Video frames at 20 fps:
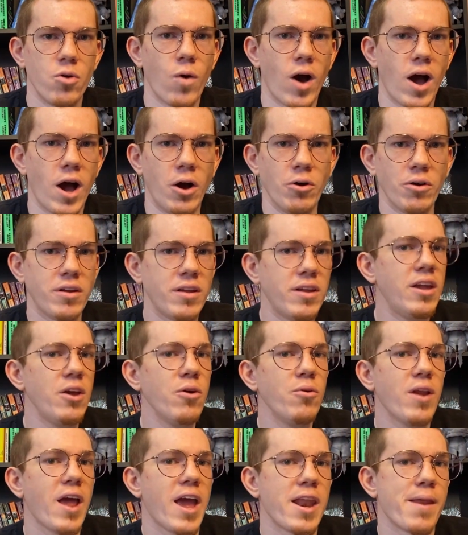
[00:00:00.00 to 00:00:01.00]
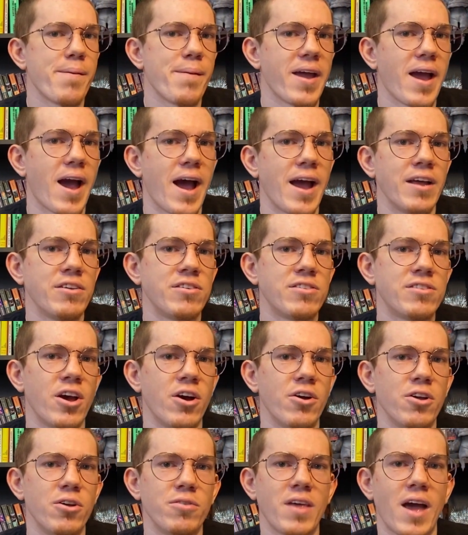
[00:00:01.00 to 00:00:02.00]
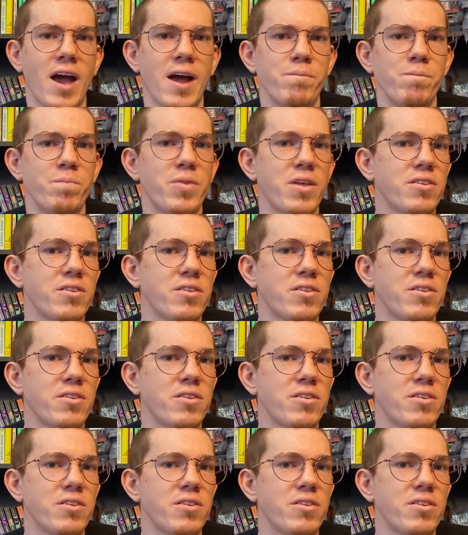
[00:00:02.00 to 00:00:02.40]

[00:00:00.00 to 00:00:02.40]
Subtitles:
while cute anime eyes tell you that